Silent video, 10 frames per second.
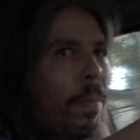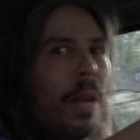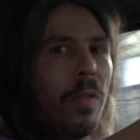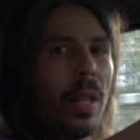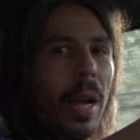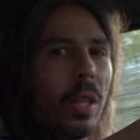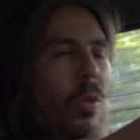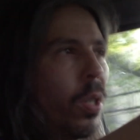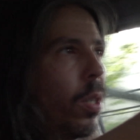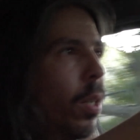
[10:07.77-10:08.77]
pay for
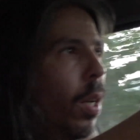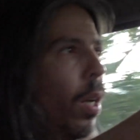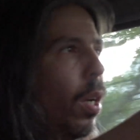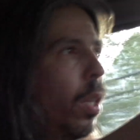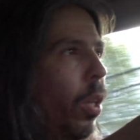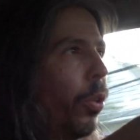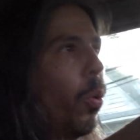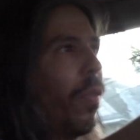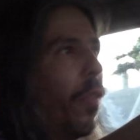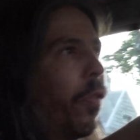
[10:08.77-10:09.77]
diagnosis. They'll
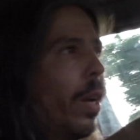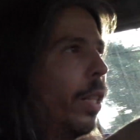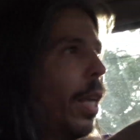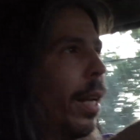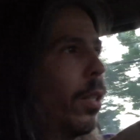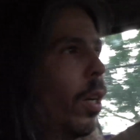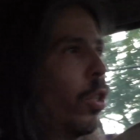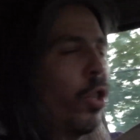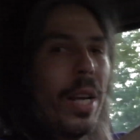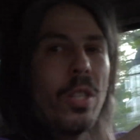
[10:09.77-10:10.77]
do it for free at that
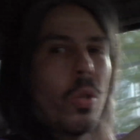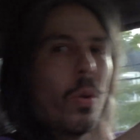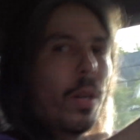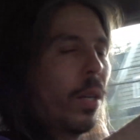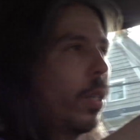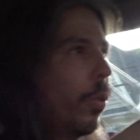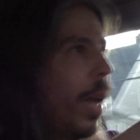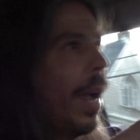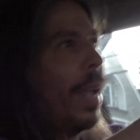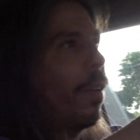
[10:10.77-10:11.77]
chain store. They'll
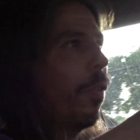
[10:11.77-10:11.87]
diag it for